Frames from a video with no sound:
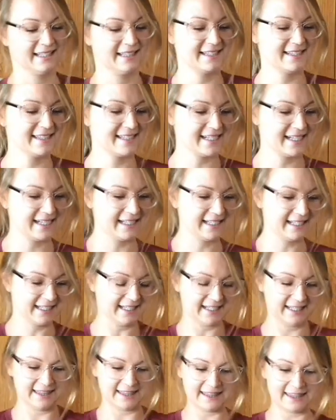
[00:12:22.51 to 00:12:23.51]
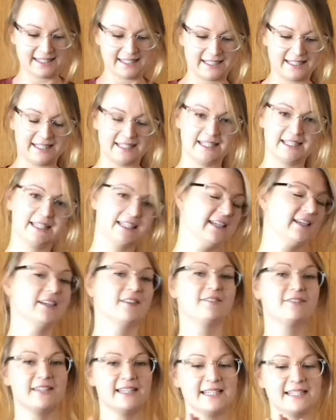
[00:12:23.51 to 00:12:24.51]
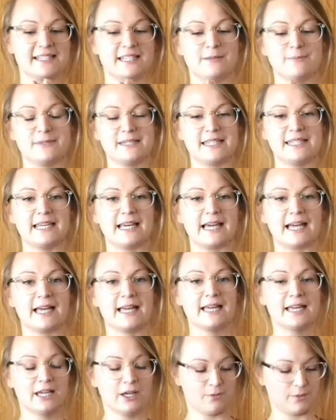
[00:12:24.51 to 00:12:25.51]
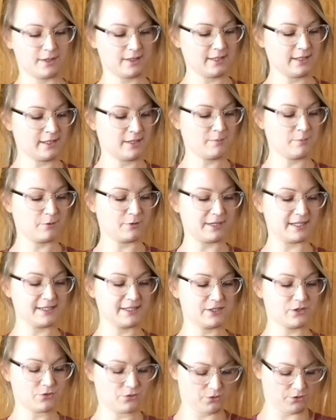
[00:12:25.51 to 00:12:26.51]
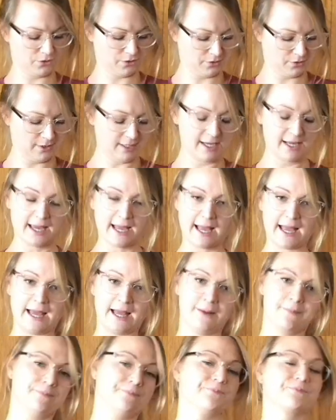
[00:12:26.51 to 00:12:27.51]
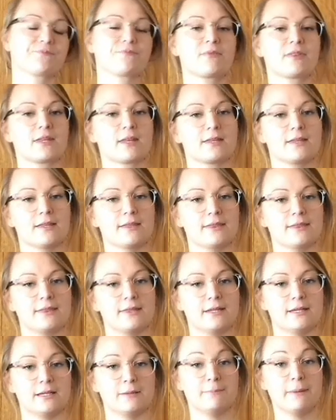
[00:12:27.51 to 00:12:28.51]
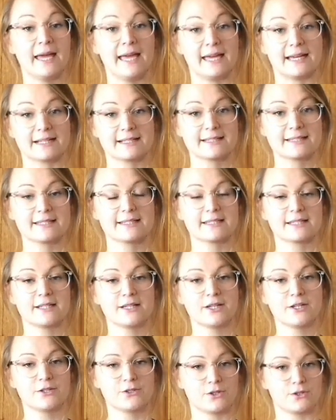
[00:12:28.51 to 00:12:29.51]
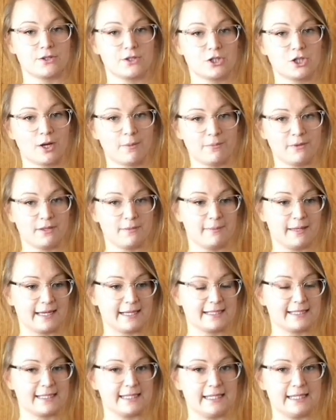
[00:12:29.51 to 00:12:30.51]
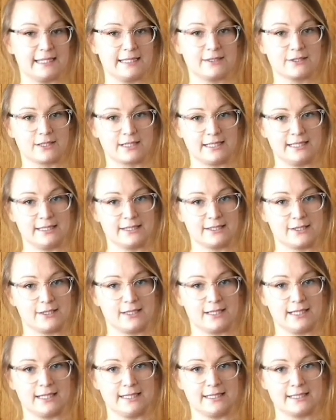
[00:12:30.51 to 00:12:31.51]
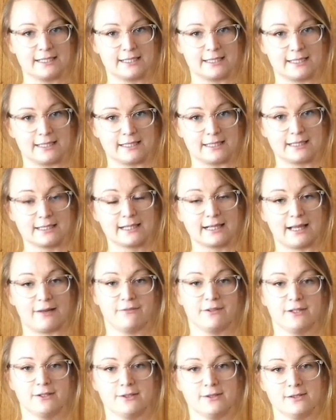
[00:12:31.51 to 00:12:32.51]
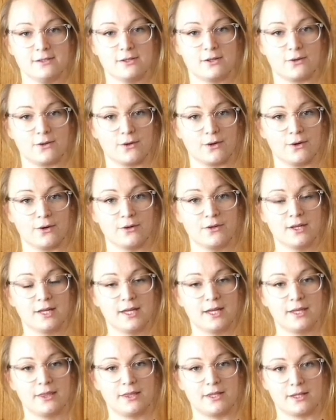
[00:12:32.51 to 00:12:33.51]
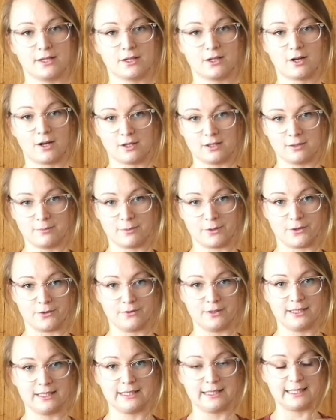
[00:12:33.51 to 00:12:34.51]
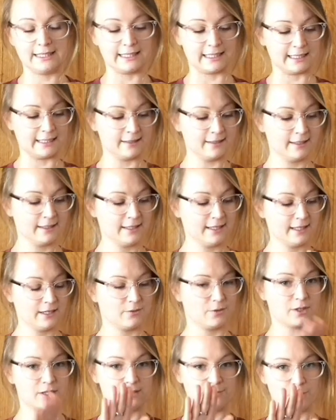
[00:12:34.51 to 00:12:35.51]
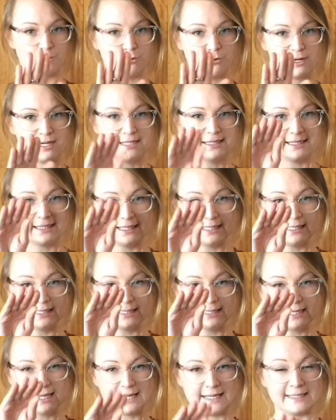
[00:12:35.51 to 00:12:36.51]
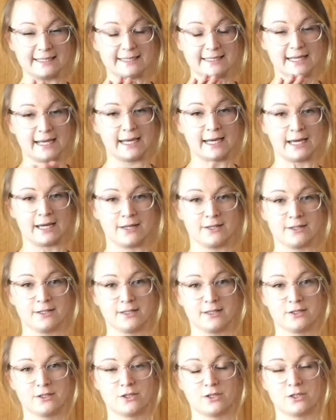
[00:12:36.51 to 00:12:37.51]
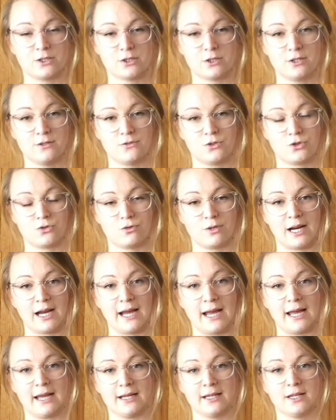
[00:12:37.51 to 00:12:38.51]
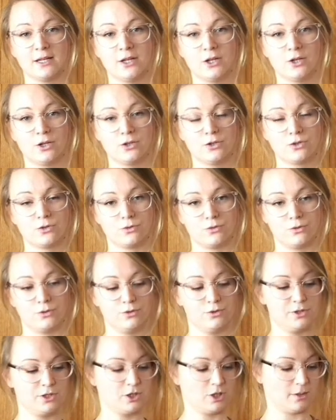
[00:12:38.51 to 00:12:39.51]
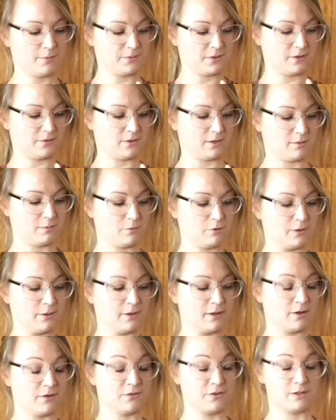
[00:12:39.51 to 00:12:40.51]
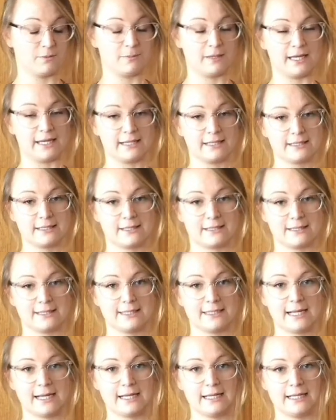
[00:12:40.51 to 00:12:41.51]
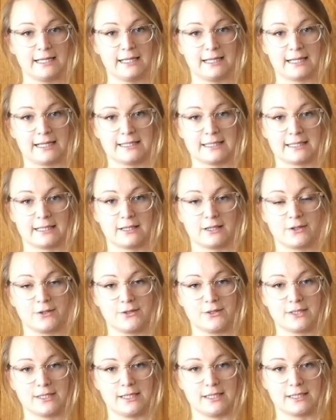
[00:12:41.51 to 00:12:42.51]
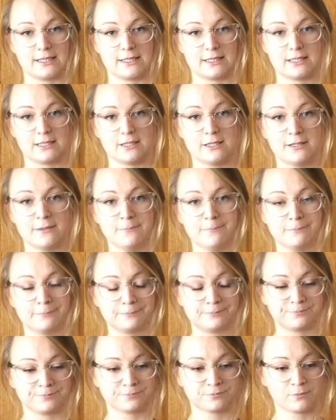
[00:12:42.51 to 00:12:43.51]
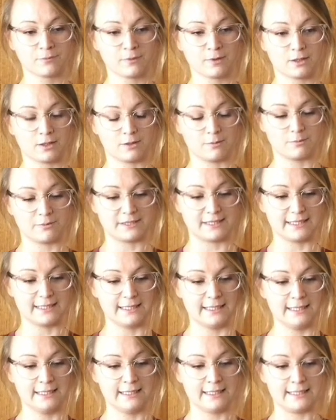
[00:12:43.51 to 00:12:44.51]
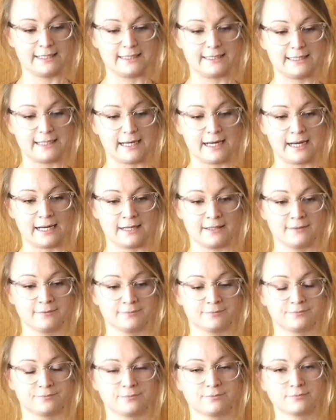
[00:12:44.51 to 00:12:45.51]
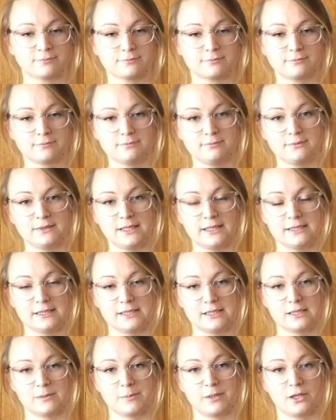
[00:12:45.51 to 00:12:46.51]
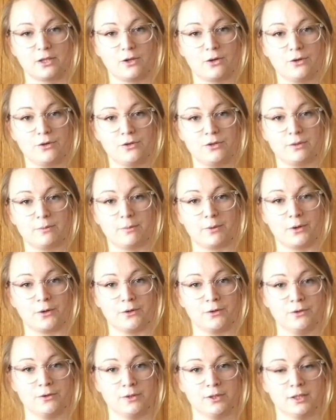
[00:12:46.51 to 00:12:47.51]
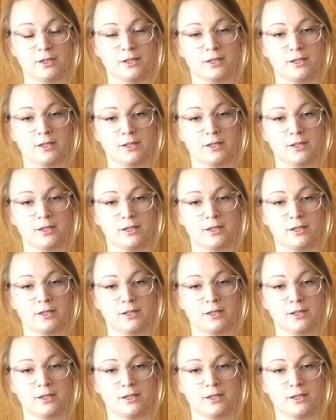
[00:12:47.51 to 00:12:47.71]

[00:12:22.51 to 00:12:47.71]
Let's take the fingertips here. We're going to press through the pecs. So the top of the pecs here, sort of inserting into the clavicle or the collarbone here. We're going to press in and down to sort of drag through the tops of the pecs. So starting in nice and close near the sternum, you're going to press in and down just below the bone